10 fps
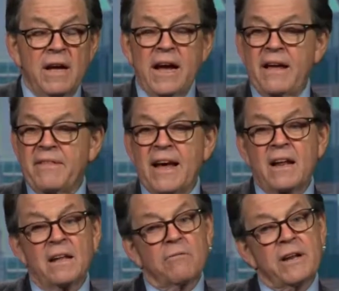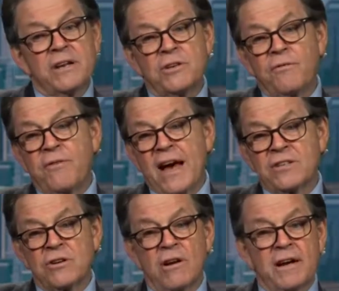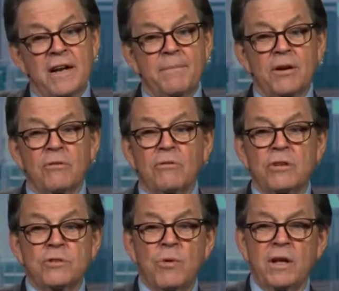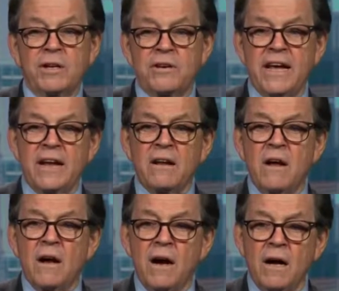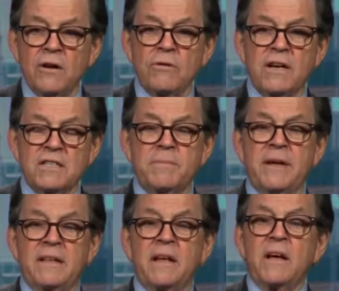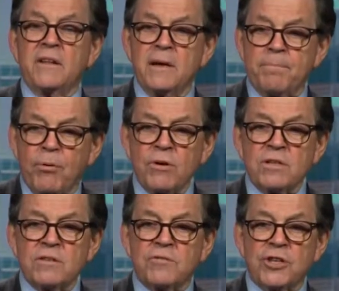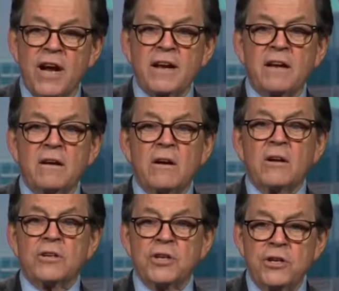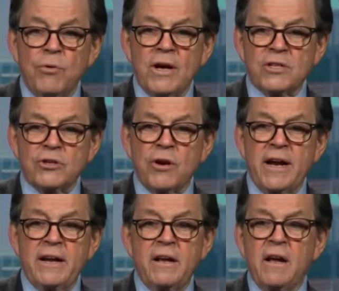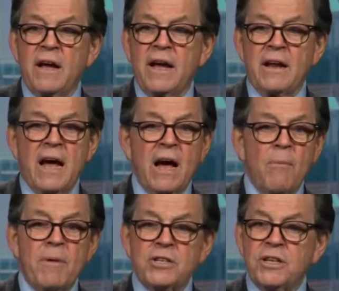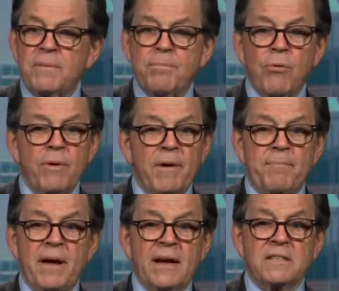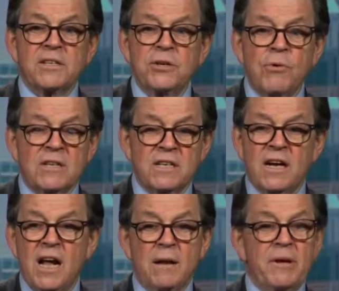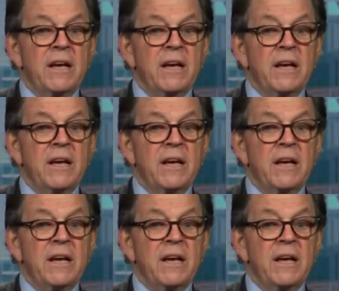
And that'll lead to faster economic growth as well. You can't underestimate the importance of China to U.S. trade and how much it impacts the U.S. economy.